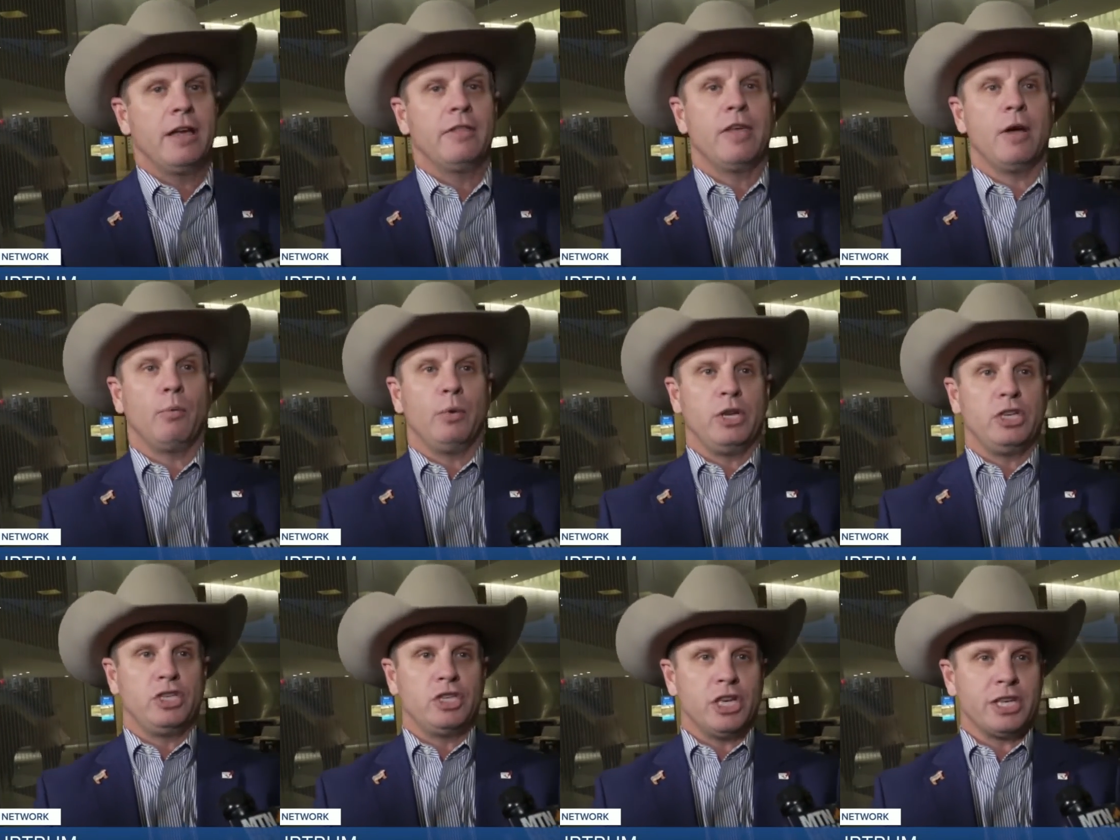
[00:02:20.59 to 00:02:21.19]
that
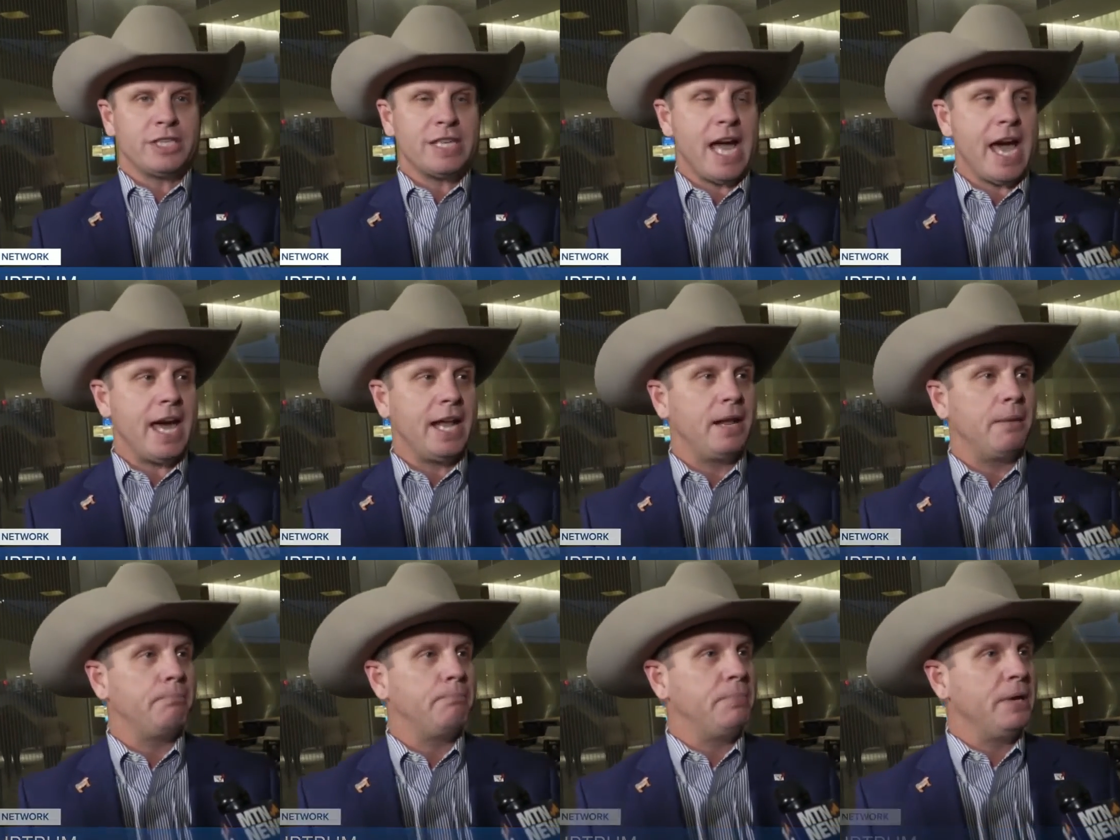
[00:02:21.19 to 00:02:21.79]
we just
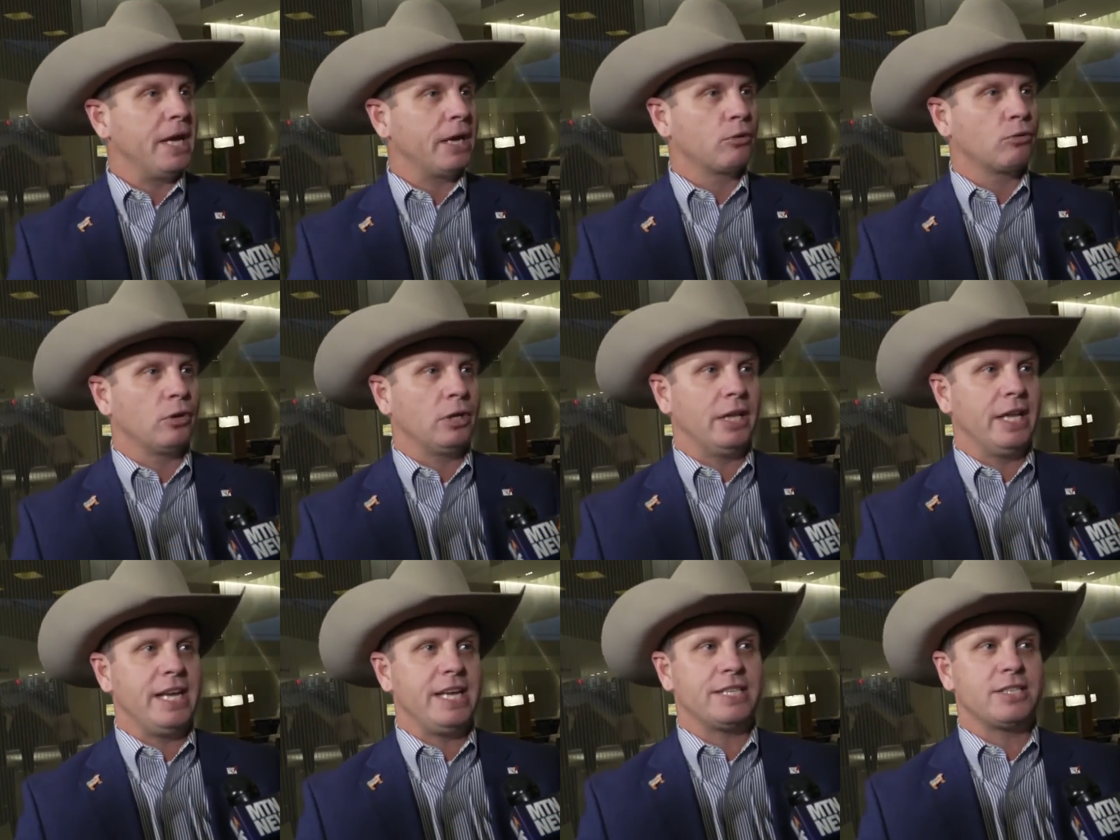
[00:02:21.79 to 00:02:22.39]
had a big
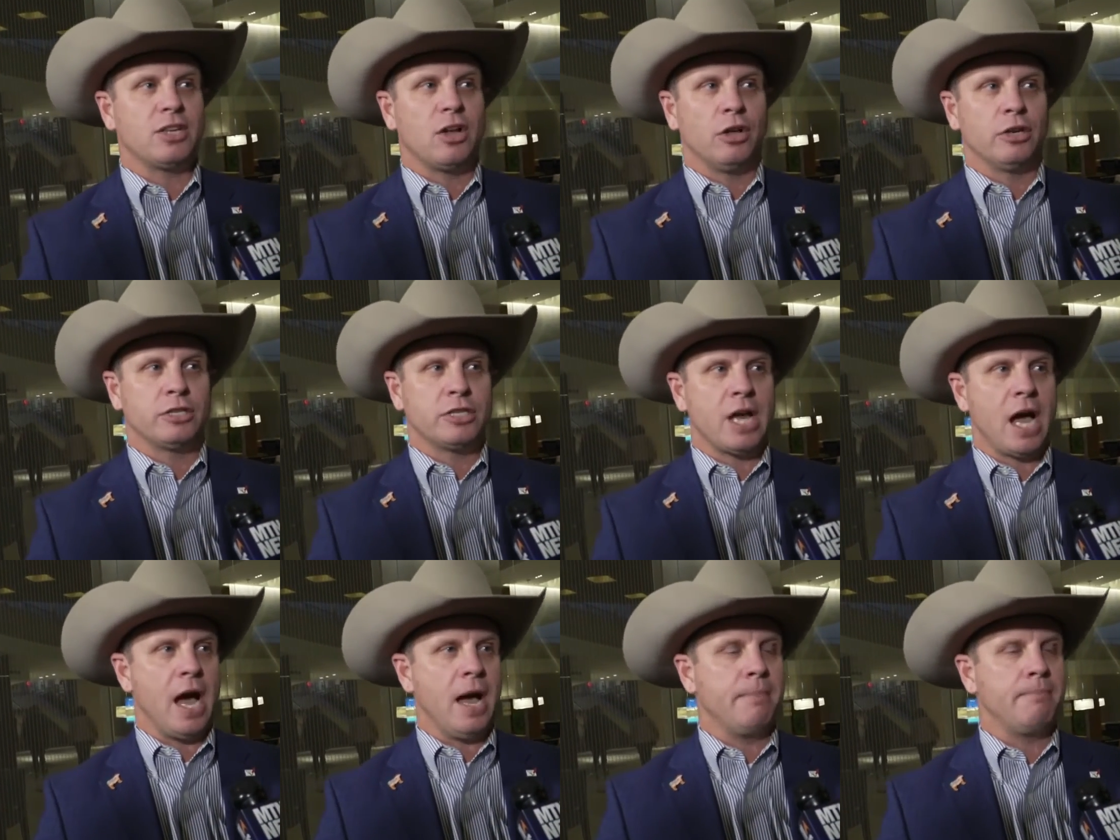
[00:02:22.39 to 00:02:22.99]
release on
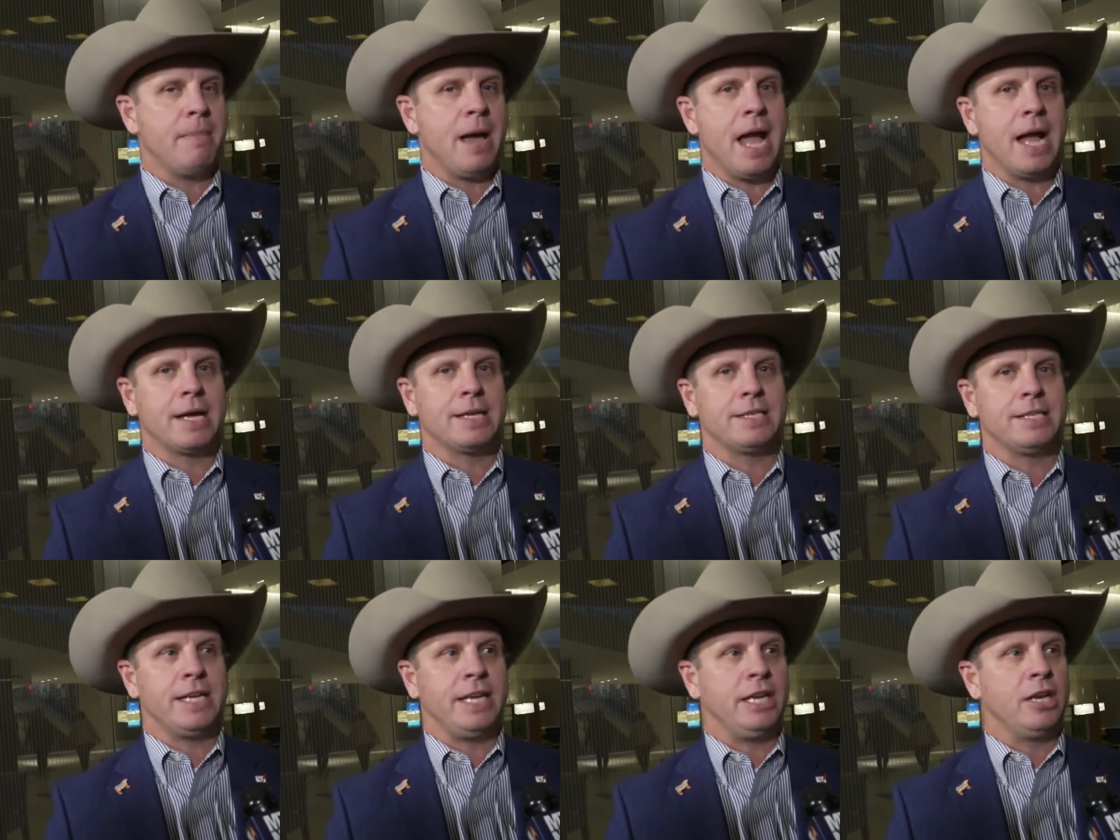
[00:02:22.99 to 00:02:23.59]
Time
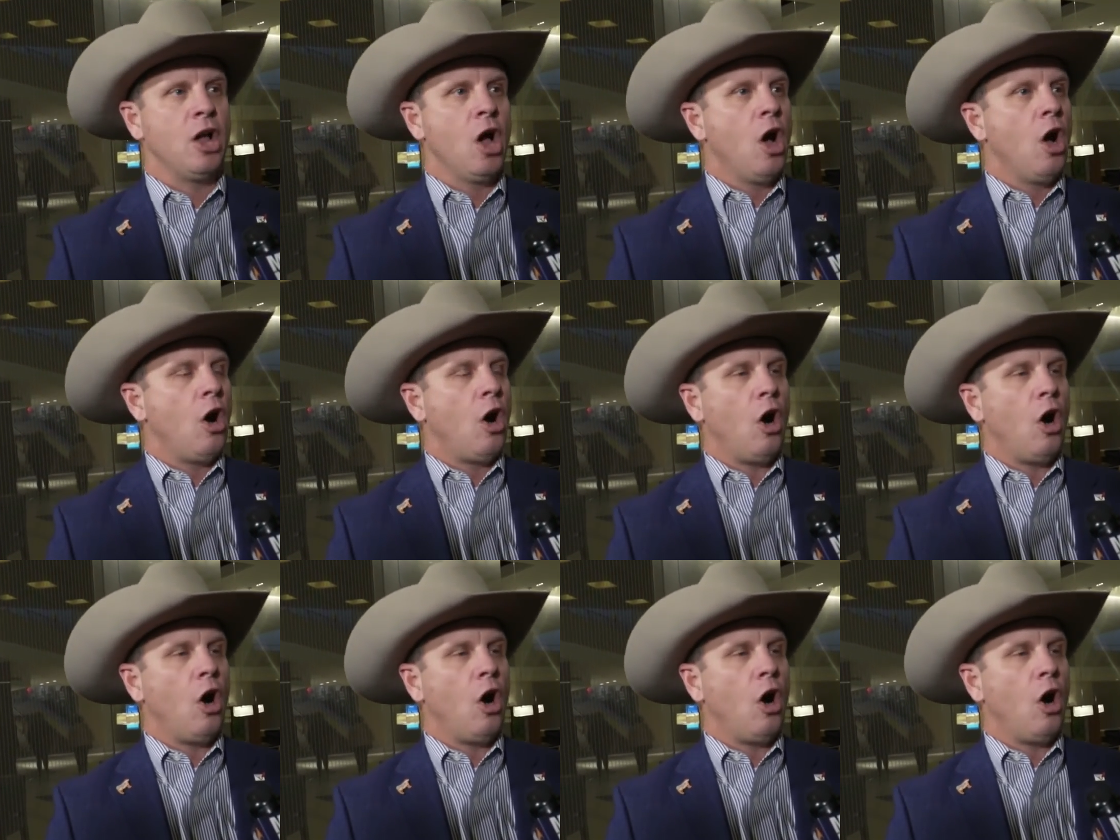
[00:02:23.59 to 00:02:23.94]
Magazine,